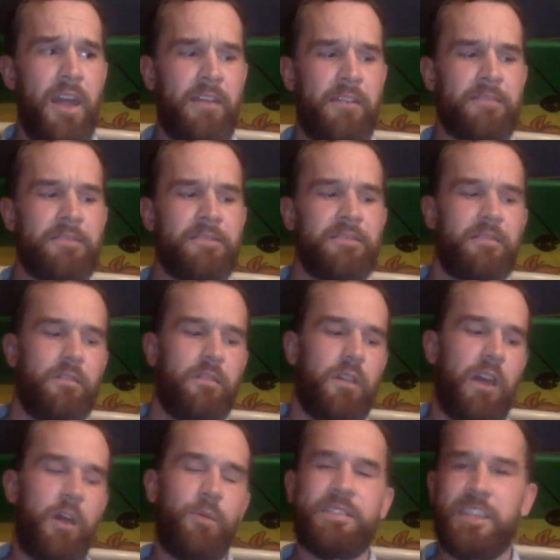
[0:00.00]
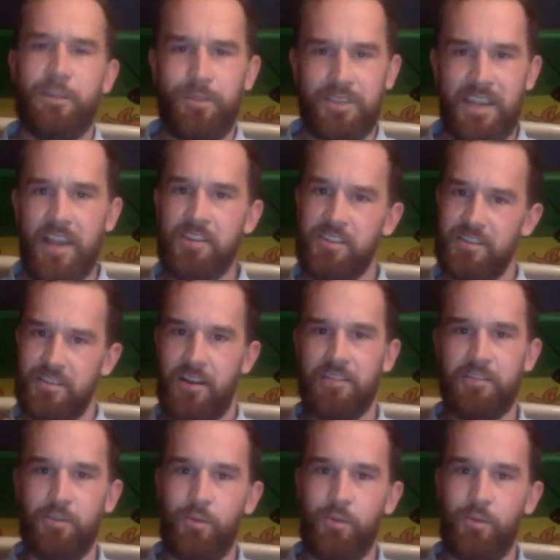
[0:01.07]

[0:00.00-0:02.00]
And I was able to actually talk